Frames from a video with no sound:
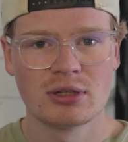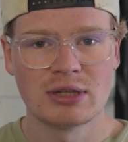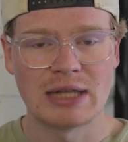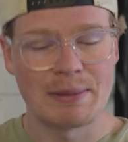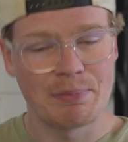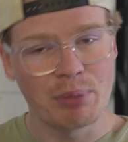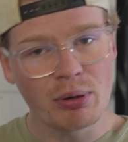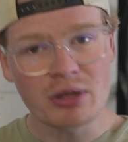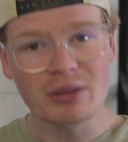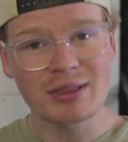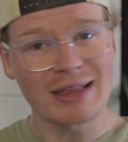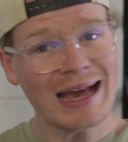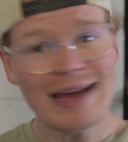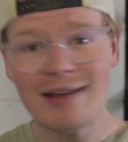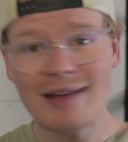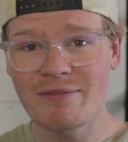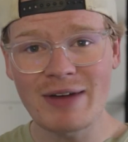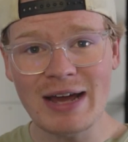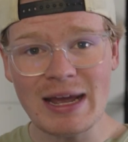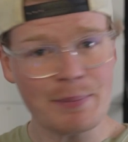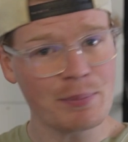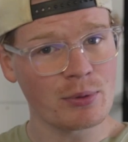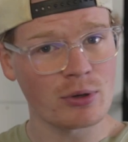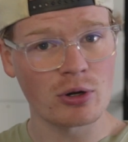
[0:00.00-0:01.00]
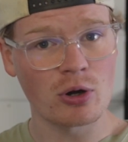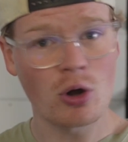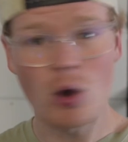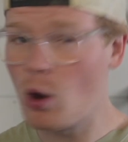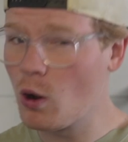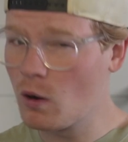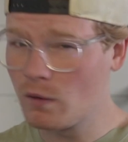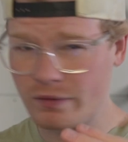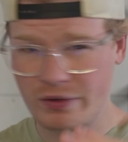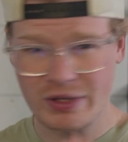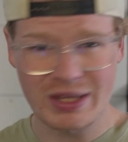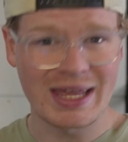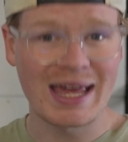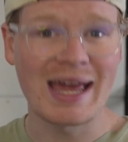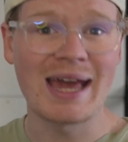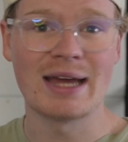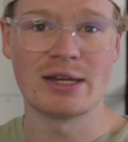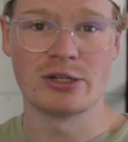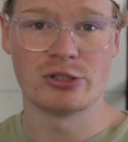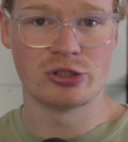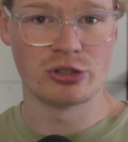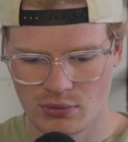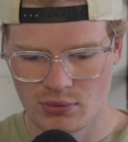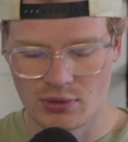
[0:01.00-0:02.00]
put that Viper over the
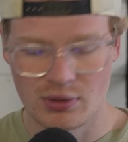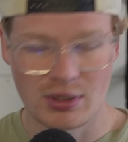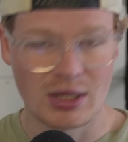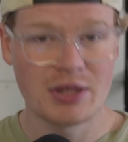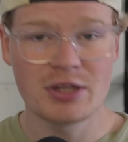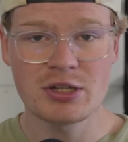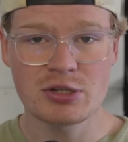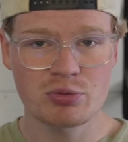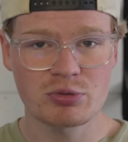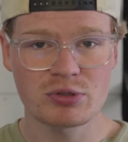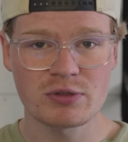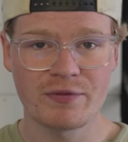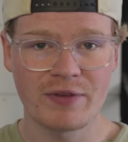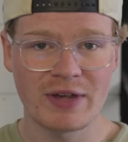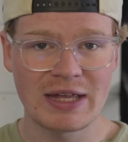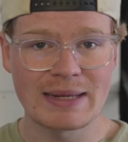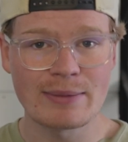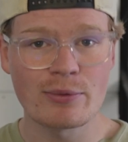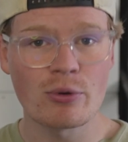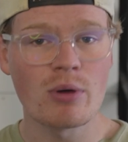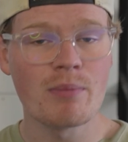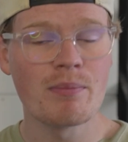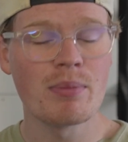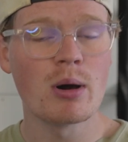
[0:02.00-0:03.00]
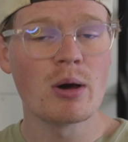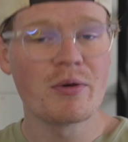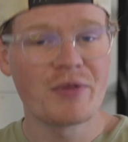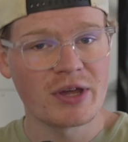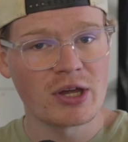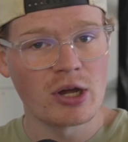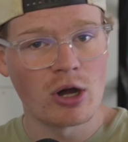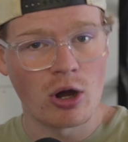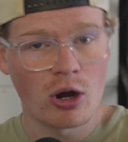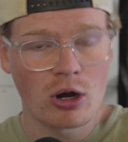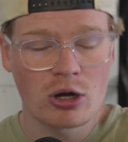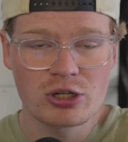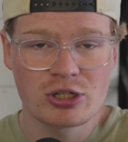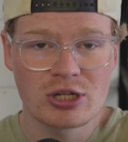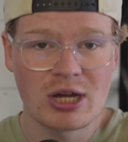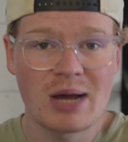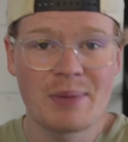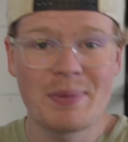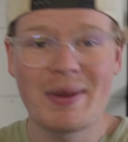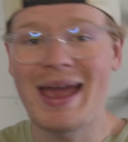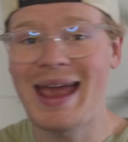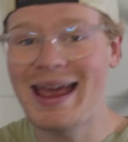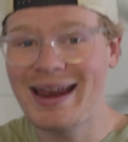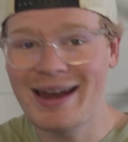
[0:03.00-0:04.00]
edge. Now, this was available in both a hardtop and a